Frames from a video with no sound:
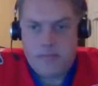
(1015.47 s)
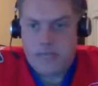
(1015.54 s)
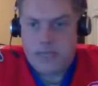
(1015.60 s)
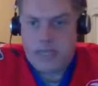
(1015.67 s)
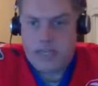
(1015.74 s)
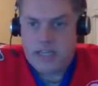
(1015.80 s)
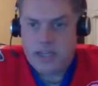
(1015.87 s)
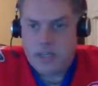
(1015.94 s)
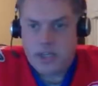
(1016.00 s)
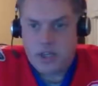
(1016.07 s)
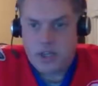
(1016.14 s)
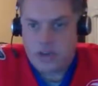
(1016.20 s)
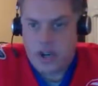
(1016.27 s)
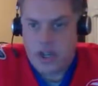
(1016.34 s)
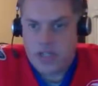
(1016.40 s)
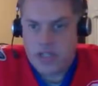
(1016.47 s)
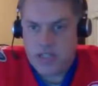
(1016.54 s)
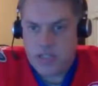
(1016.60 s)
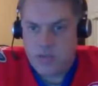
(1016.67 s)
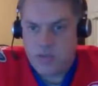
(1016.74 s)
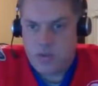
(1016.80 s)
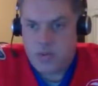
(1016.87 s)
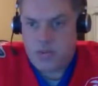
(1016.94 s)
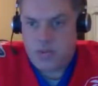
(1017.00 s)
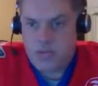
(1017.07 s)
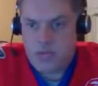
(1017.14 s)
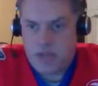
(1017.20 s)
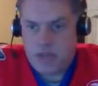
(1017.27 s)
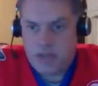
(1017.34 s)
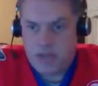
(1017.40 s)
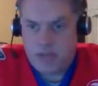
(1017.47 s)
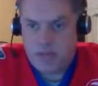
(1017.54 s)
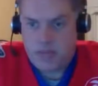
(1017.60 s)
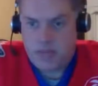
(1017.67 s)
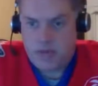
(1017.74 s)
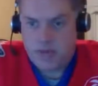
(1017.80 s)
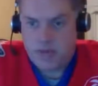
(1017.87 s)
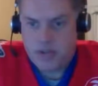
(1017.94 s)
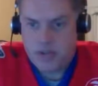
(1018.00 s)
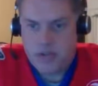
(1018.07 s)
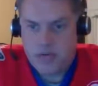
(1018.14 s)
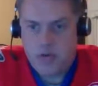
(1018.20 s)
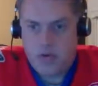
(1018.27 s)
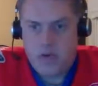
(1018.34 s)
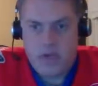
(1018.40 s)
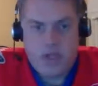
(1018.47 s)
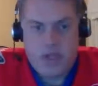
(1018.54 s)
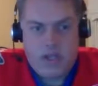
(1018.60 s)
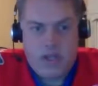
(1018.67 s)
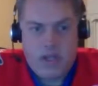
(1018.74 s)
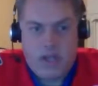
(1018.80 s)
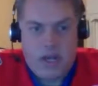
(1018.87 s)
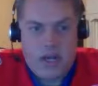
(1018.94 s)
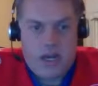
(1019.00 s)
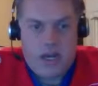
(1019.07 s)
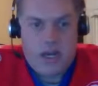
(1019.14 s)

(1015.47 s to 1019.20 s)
I guess John Grant did it with the Mammoth a couple of years ago.